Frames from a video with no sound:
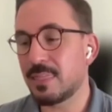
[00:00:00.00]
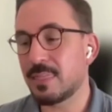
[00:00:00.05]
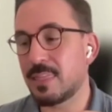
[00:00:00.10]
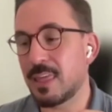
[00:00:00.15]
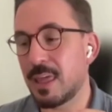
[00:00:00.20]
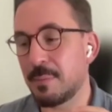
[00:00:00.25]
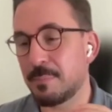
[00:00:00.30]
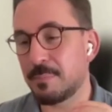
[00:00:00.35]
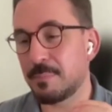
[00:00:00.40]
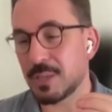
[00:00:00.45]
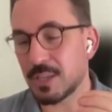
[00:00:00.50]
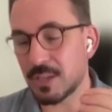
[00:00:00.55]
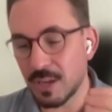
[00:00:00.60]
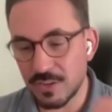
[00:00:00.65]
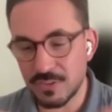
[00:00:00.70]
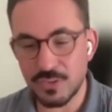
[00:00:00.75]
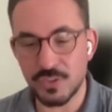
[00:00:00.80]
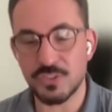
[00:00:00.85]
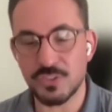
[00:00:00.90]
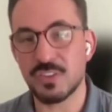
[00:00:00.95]
And then let
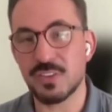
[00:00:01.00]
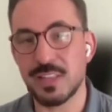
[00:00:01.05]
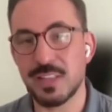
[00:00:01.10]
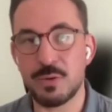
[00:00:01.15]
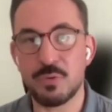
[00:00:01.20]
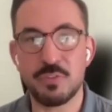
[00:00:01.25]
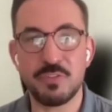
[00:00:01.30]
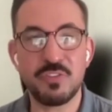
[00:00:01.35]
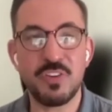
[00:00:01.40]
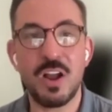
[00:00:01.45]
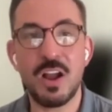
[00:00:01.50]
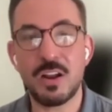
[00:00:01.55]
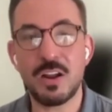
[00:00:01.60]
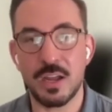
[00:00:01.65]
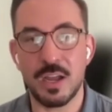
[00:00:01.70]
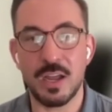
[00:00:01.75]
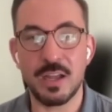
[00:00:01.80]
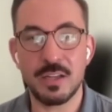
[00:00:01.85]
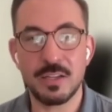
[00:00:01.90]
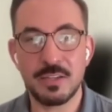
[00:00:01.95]
them, because there's this
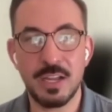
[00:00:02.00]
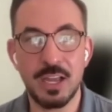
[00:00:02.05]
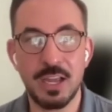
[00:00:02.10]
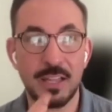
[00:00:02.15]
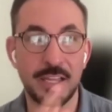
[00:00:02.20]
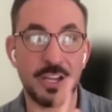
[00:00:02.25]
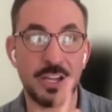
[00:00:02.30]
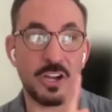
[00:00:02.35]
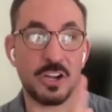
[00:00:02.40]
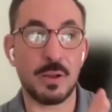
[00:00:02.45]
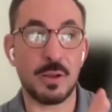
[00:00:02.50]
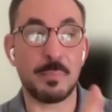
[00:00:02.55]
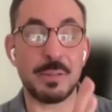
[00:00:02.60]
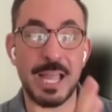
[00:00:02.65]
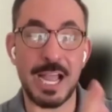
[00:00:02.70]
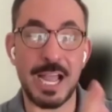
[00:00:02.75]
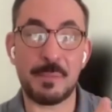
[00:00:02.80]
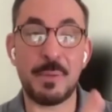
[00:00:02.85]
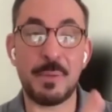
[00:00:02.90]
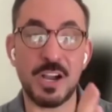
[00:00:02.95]
lingua franca,
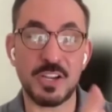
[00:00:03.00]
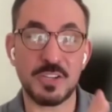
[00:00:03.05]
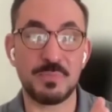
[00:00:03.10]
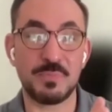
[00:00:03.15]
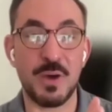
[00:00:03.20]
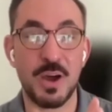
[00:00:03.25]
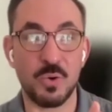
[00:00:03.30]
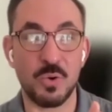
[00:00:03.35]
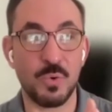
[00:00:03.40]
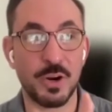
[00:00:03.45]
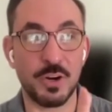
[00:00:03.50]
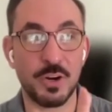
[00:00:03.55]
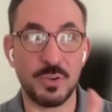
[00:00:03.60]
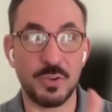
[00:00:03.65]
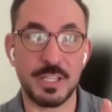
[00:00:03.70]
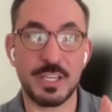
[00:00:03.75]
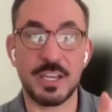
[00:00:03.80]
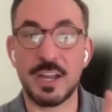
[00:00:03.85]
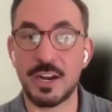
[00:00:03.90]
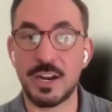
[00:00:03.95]
not like a black
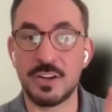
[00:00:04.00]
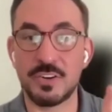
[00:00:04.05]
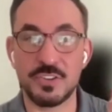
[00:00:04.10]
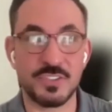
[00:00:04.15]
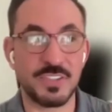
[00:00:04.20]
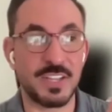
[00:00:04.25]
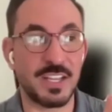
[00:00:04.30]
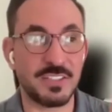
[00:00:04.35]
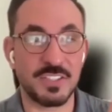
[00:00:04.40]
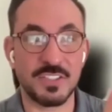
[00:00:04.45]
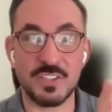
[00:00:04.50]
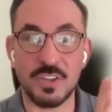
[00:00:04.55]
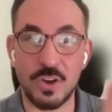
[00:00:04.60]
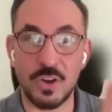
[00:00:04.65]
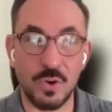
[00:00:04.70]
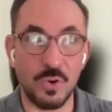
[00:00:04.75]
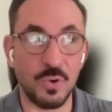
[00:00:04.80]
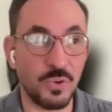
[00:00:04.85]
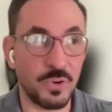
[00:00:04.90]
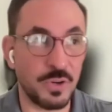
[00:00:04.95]
box model where it only kind of
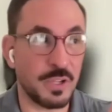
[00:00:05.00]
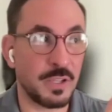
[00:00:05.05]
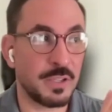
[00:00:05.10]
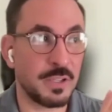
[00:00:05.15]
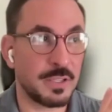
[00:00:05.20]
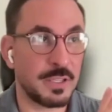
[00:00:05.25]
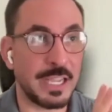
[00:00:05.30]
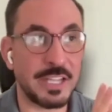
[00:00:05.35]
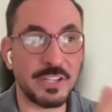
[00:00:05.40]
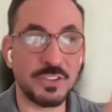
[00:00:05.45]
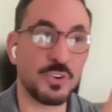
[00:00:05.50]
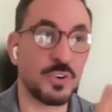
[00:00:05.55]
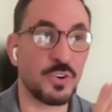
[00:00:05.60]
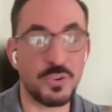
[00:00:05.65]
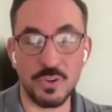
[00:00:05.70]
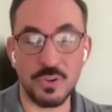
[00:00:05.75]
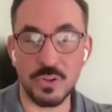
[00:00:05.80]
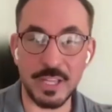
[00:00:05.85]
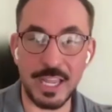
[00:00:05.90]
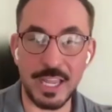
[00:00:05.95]
understands its own
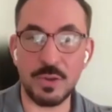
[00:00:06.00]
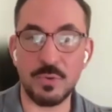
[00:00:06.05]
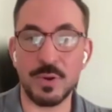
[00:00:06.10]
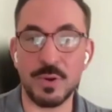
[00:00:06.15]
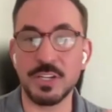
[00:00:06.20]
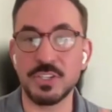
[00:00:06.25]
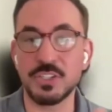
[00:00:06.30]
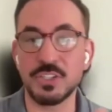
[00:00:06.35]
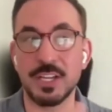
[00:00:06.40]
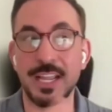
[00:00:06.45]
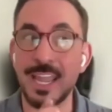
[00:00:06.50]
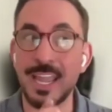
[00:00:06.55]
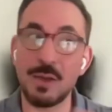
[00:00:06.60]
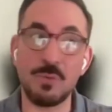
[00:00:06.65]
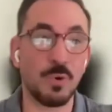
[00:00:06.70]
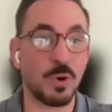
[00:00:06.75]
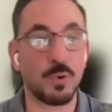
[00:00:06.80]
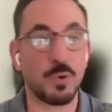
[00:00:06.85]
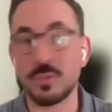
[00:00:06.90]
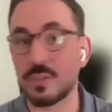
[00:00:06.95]
internal
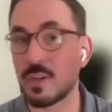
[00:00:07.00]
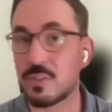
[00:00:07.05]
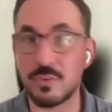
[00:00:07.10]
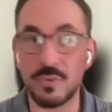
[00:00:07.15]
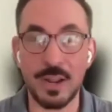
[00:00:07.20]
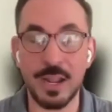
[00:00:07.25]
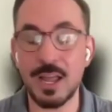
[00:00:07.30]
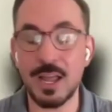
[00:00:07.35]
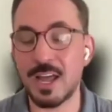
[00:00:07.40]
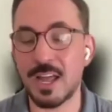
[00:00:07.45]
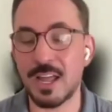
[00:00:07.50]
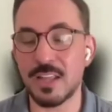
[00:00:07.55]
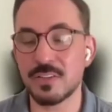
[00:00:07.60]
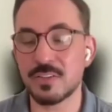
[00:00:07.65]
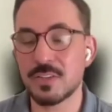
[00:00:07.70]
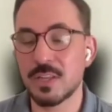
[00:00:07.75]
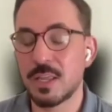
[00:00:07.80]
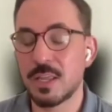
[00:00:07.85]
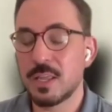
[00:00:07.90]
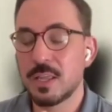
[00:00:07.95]
language and can't work with
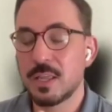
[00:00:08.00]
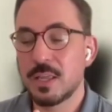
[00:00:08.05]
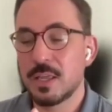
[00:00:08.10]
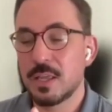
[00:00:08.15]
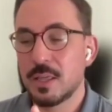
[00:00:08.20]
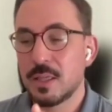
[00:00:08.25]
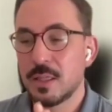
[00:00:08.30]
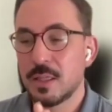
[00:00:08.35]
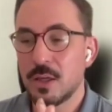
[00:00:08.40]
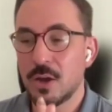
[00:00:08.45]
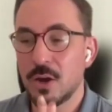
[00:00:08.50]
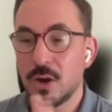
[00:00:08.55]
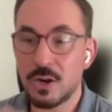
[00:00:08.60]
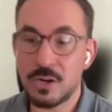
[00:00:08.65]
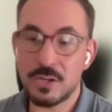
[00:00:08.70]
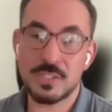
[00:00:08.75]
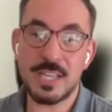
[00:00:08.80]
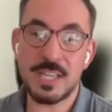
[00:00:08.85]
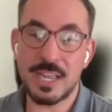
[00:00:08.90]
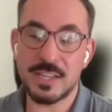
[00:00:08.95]
other AIs,
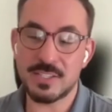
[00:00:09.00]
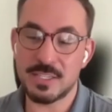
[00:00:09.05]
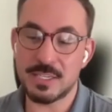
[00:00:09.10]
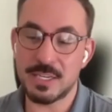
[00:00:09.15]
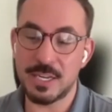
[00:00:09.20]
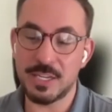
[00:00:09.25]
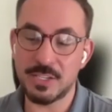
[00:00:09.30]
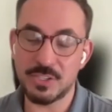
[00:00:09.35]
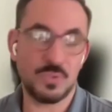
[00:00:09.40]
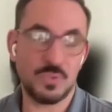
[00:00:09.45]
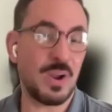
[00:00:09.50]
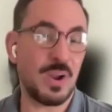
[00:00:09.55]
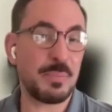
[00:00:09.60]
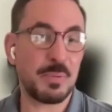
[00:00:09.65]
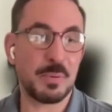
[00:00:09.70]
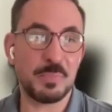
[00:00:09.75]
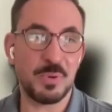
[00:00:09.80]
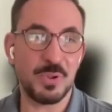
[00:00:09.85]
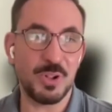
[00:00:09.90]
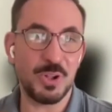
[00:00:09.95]
ours has
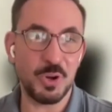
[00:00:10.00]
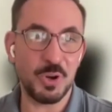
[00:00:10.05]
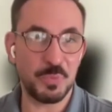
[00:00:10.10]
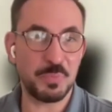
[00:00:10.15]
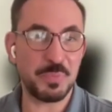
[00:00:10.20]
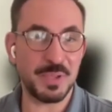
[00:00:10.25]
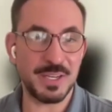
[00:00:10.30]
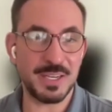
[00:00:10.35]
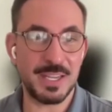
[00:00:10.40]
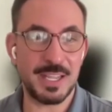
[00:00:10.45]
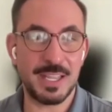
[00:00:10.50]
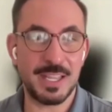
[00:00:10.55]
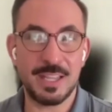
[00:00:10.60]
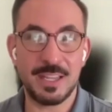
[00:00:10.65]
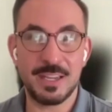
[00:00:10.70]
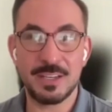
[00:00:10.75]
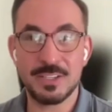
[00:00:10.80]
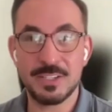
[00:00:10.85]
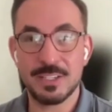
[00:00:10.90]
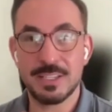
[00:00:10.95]
an interoperable,
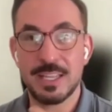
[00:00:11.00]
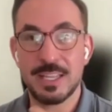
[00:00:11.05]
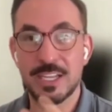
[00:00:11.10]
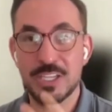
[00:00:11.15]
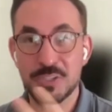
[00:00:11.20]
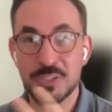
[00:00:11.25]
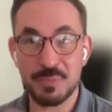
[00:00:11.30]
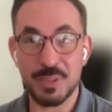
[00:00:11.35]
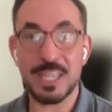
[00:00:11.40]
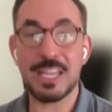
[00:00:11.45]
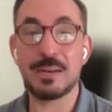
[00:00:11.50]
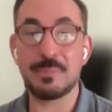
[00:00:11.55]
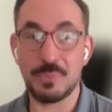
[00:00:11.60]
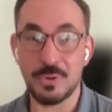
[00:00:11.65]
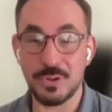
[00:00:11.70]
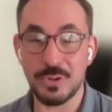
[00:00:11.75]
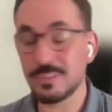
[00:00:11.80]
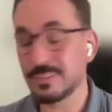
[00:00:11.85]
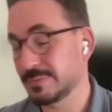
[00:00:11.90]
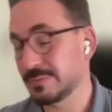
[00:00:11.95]
open, and
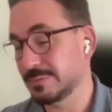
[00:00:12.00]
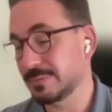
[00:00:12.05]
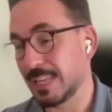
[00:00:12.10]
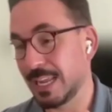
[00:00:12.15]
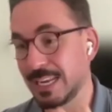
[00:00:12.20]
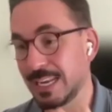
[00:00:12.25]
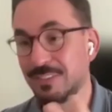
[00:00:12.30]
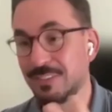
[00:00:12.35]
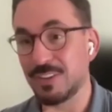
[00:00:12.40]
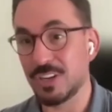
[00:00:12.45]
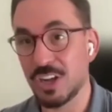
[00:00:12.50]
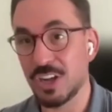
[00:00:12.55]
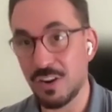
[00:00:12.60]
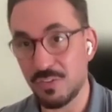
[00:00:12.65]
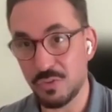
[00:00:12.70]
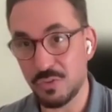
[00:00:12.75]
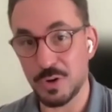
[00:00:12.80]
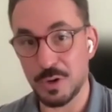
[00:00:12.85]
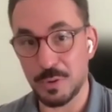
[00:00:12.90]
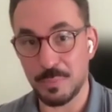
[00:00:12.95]
explainable,
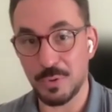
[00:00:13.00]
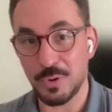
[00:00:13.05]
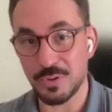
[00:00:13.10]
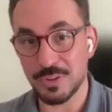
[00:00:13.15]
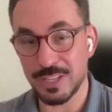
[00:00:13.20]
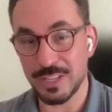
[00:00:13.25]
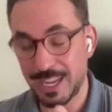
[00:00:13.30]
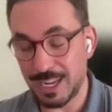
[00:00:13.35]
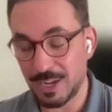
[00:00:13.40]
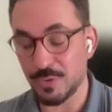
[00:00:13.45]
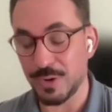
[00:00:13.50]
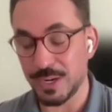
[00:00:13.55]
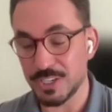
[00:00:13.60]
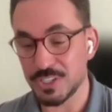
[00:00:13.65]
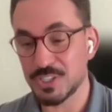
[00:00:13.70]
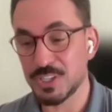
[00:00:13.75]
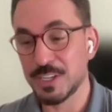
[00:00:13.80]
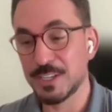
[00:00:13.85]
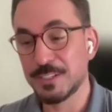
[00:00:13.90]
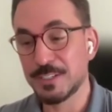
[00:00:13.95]
and even
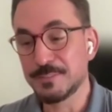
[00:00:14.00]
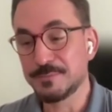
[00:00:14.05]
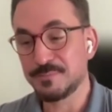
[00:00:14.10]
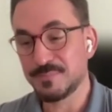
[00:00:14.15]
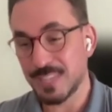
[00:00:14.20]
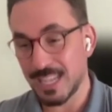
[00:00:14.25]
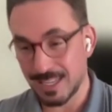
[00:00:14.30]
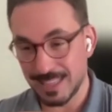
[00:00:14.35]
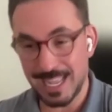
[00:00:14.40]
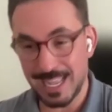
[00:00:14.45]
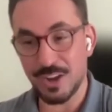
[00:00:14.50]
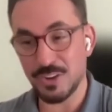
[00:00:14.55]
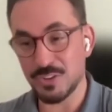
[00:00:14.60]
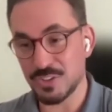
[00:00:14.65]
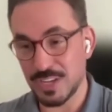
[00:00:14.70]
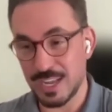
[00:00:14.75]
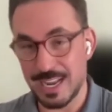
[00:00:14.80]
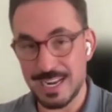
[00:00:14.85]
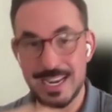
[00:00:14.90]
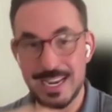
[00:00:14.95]
governable language
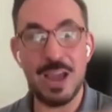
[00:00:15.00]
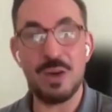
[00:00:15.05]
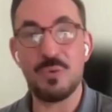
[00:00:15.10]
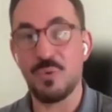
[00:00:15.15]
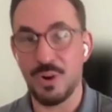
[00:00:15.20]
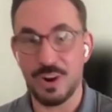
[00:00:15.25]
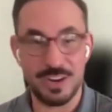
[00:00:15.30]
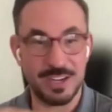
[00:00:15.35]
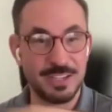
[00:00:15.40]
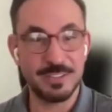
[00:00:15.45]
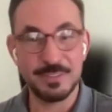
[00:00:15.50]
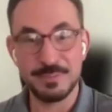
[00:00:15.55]
that allows a